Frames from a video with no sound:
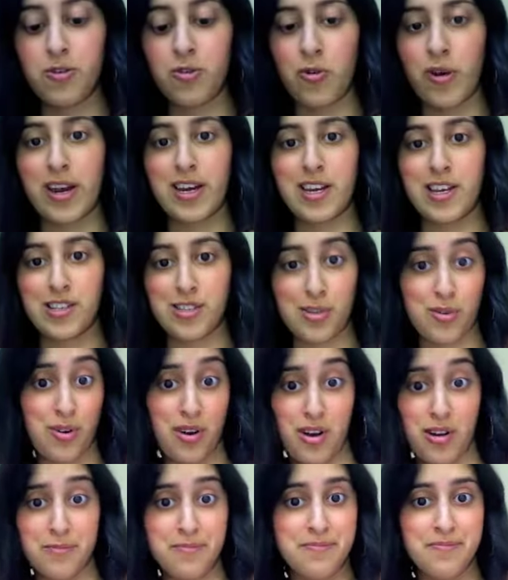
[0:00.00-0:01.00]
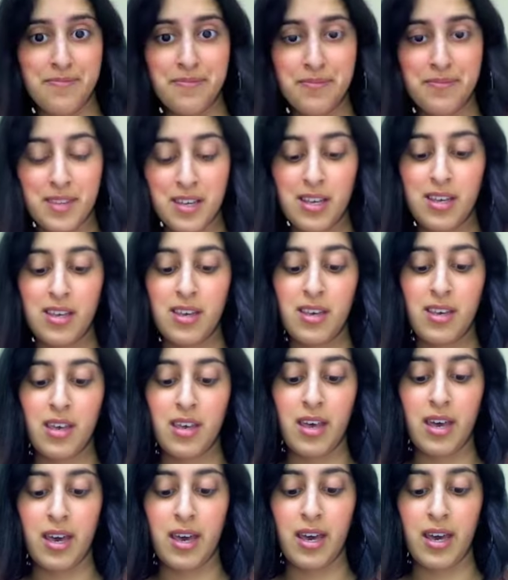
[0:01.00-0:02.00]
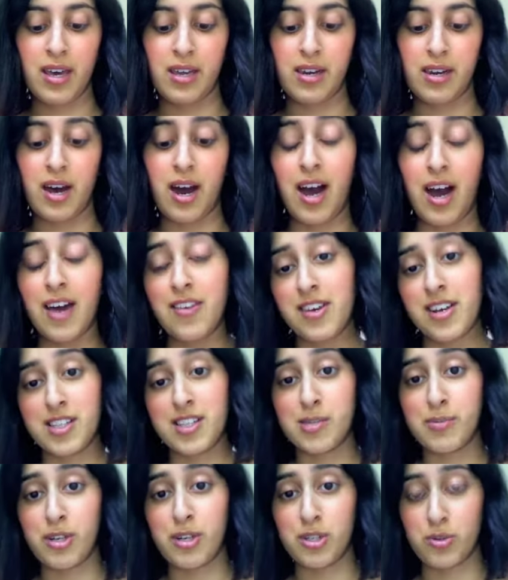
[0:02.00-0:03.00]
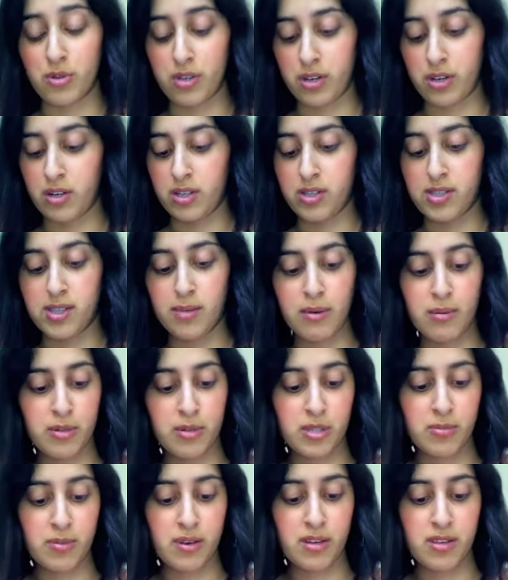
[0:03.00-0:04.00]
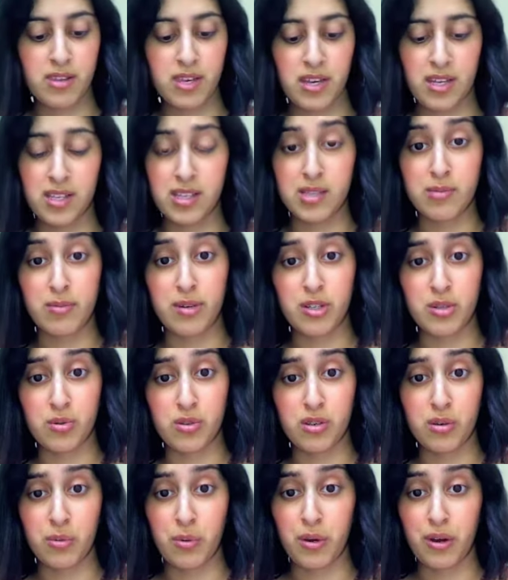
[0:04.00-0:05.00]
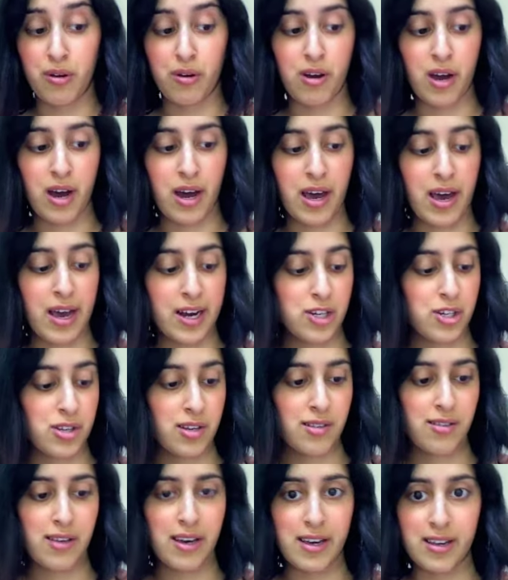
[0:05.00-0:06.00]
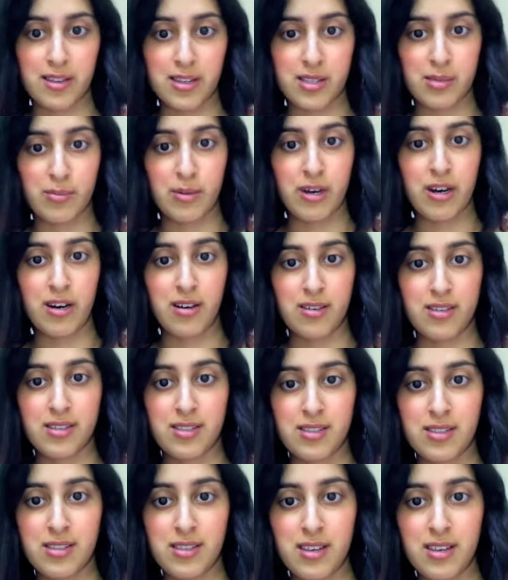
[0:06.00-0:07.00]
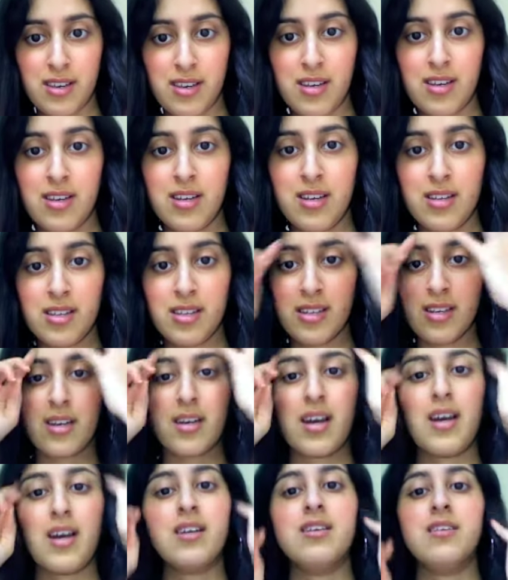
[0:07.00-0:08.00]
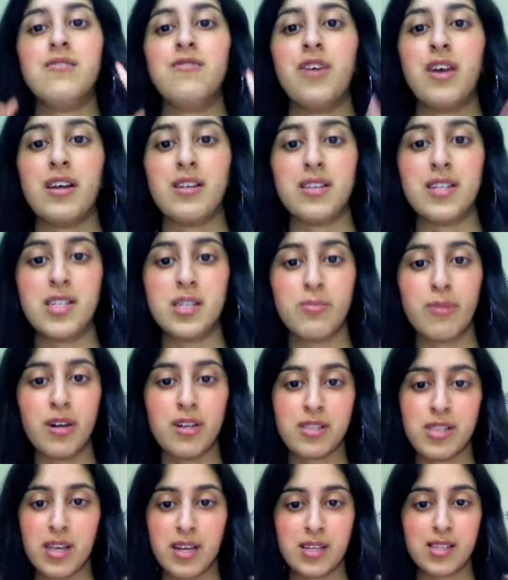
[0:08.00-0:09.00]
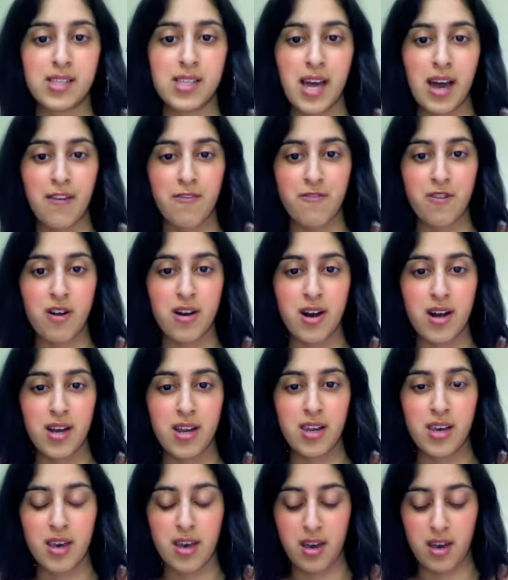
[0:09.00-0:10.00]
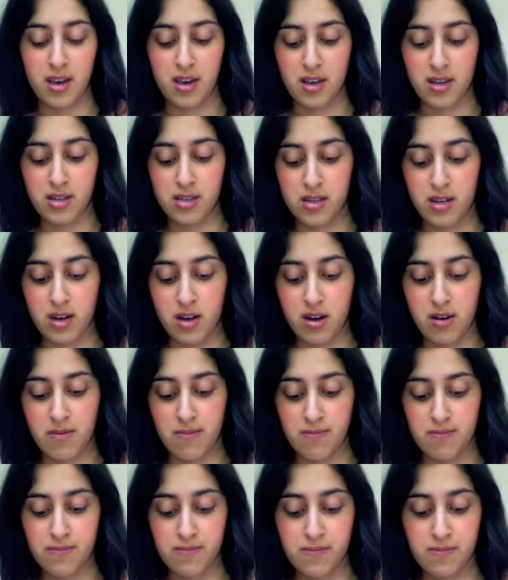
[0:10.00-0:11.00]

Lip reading: grainy scrub. And I think it smells really good. Some people think it smells really weird. I actually like the smell. It's kind of vaguely smells like saffron and